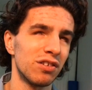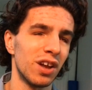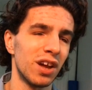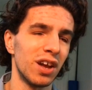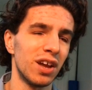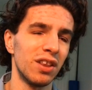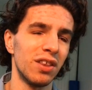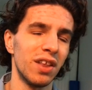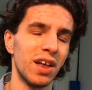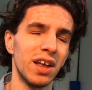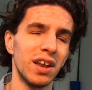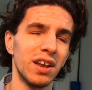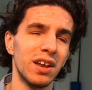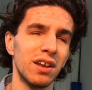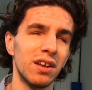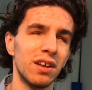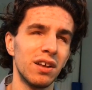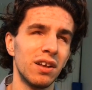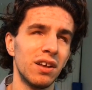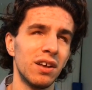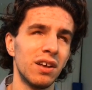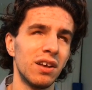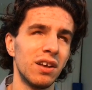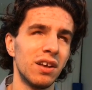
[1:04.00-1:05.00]
to say that
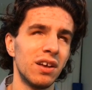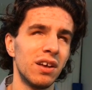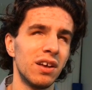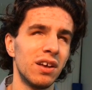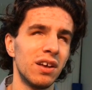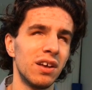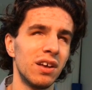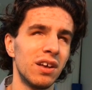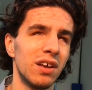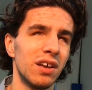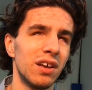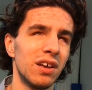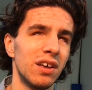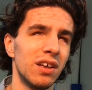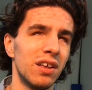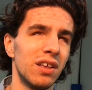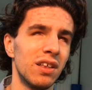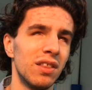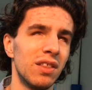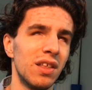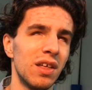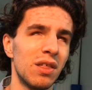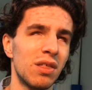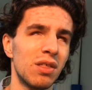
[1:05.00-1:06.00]

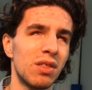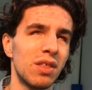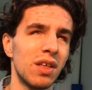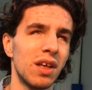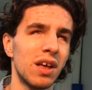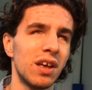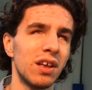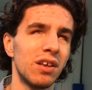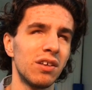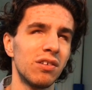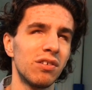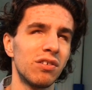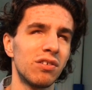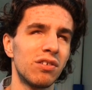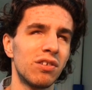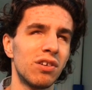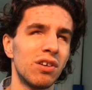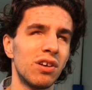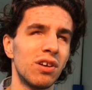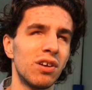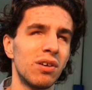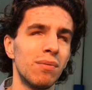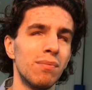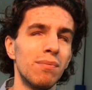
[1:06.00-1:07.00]
these
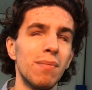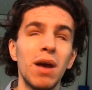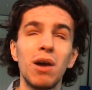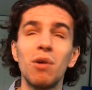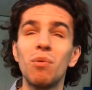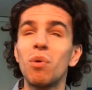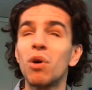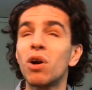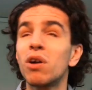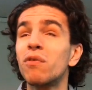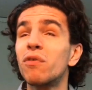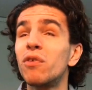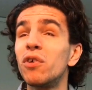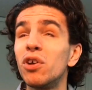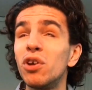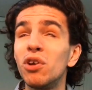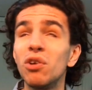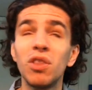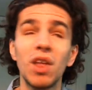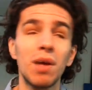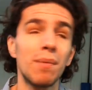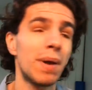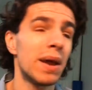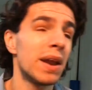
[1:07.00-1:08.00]
things may work for
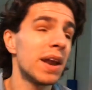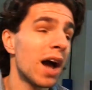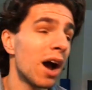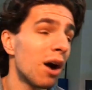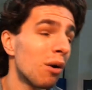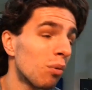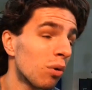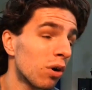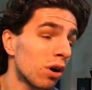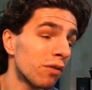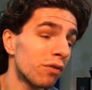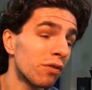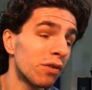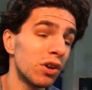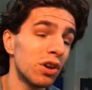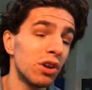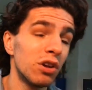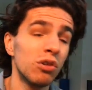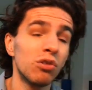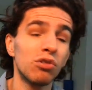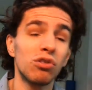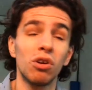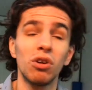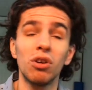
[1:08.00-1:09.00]
you. They may not work for
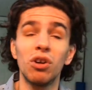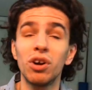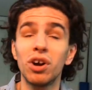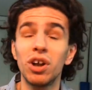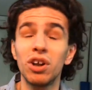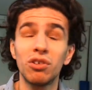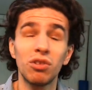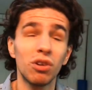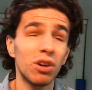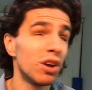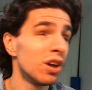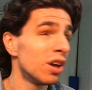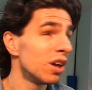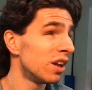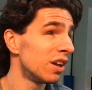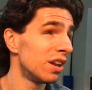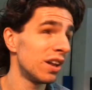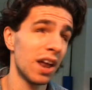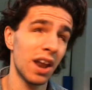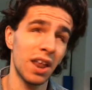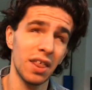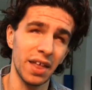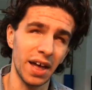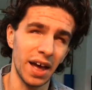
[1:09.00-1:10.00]
you. So look into.
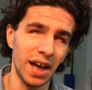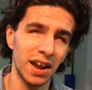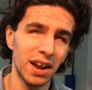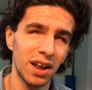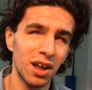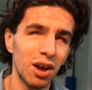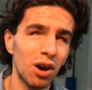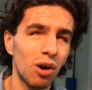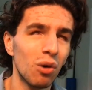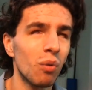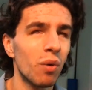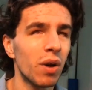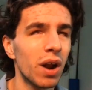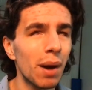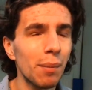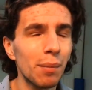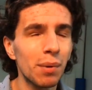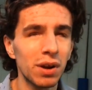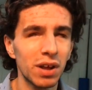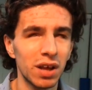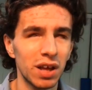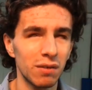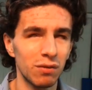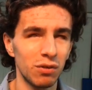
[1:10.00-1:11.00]
None of that. What
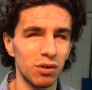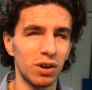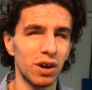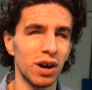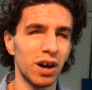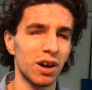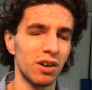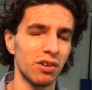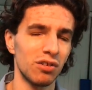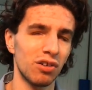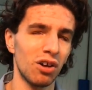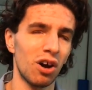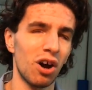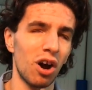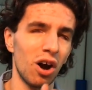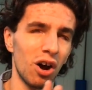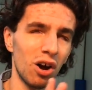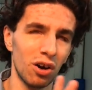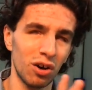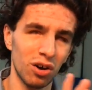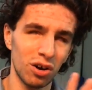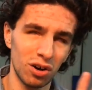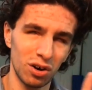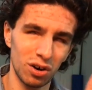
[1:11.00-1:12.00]
I'm going to give you guys
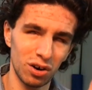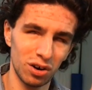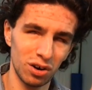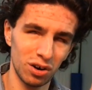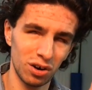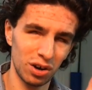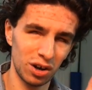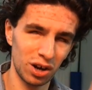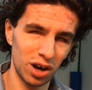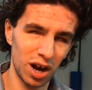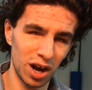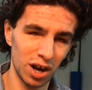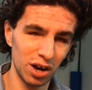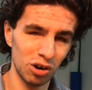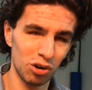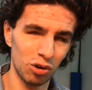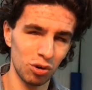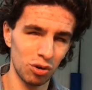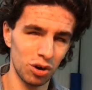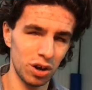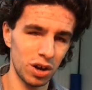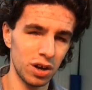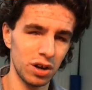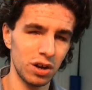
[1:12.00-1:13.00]
are
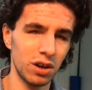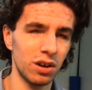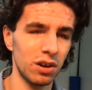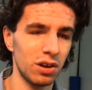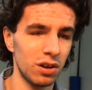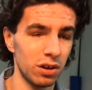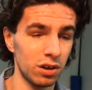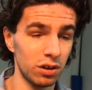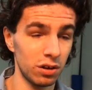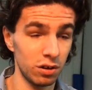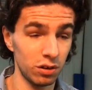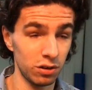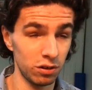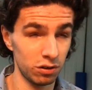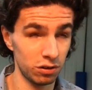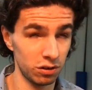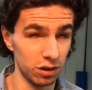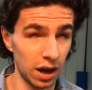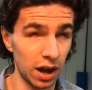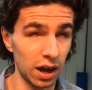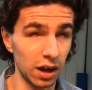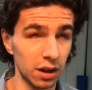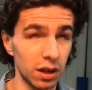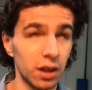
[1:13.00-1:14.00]
concrete,
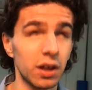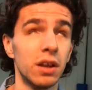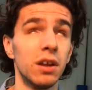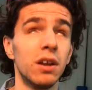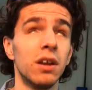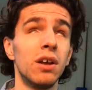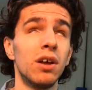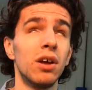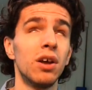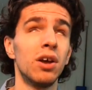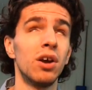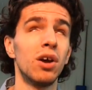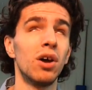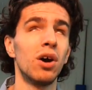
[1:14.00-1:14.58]
solid